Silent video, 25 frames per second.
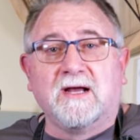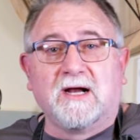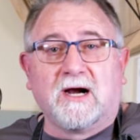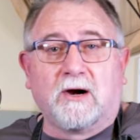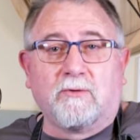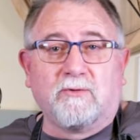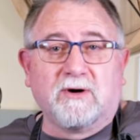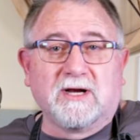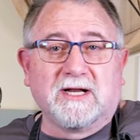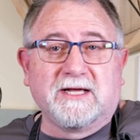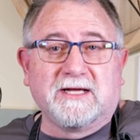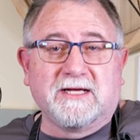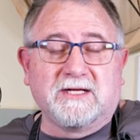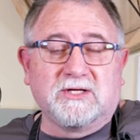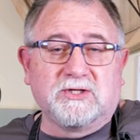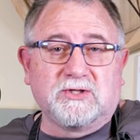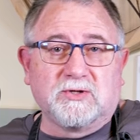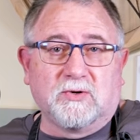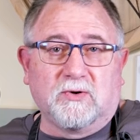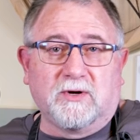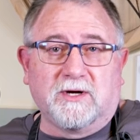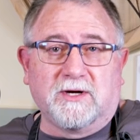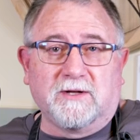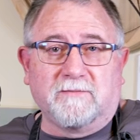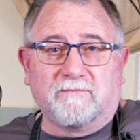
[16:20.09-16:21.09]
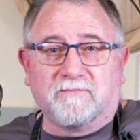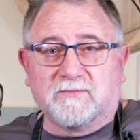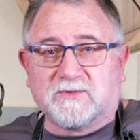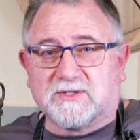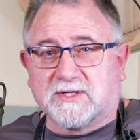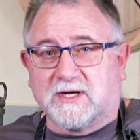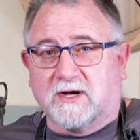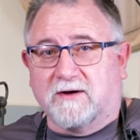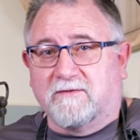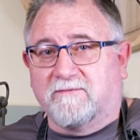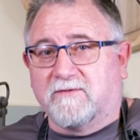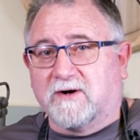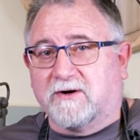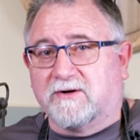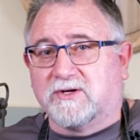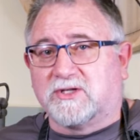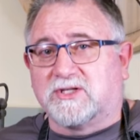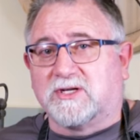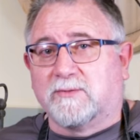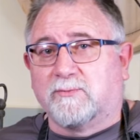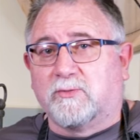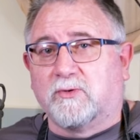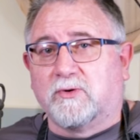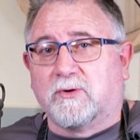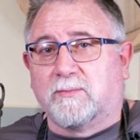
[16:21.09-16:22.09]
I really enjoyed it. So very
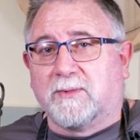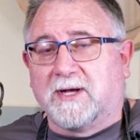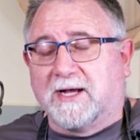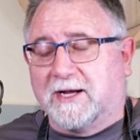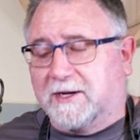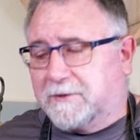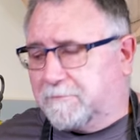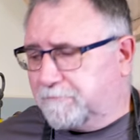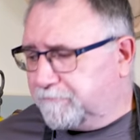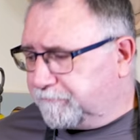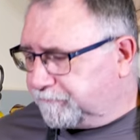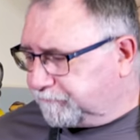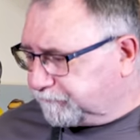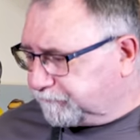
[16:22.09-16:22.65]
simple to make.